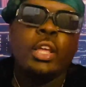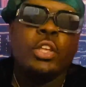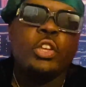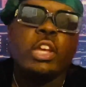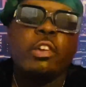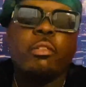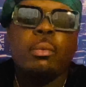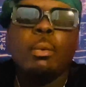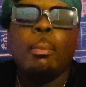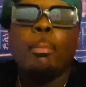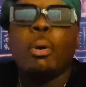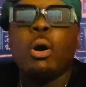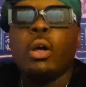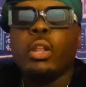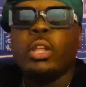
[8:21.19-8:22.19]
You give them a
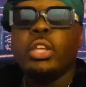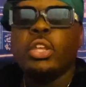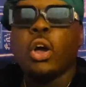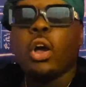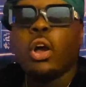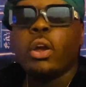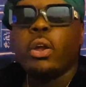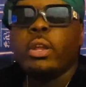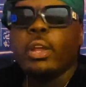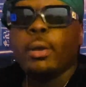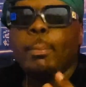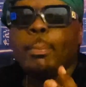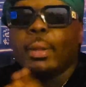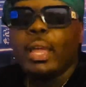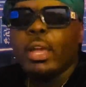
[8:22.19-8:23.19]
ball of yarn, they'll
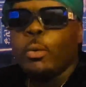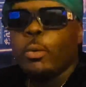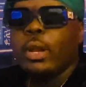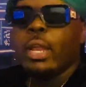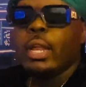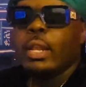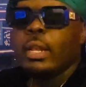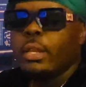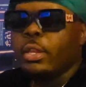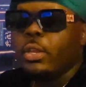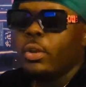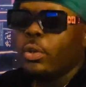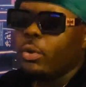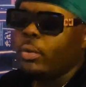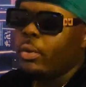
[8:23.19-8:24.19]
play with it,
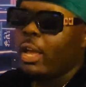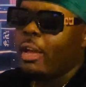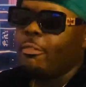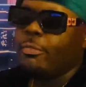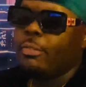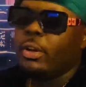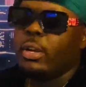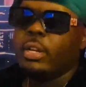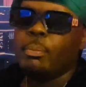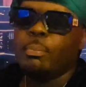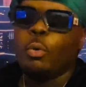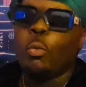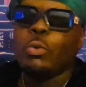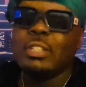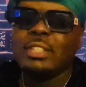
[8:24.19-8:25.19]
have fun. But
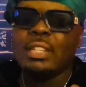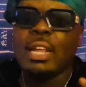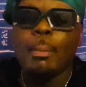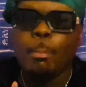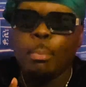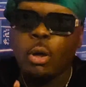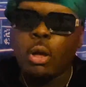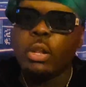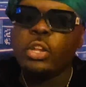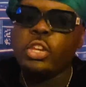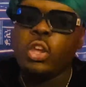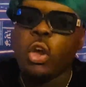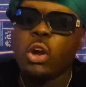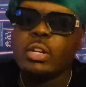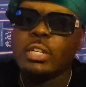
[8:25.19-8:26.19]
once that ball of
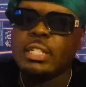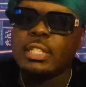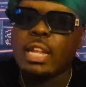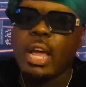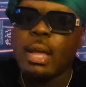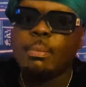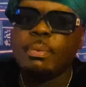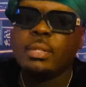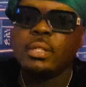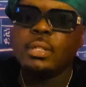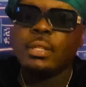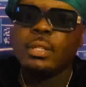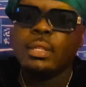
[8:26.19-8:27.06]
yarn stops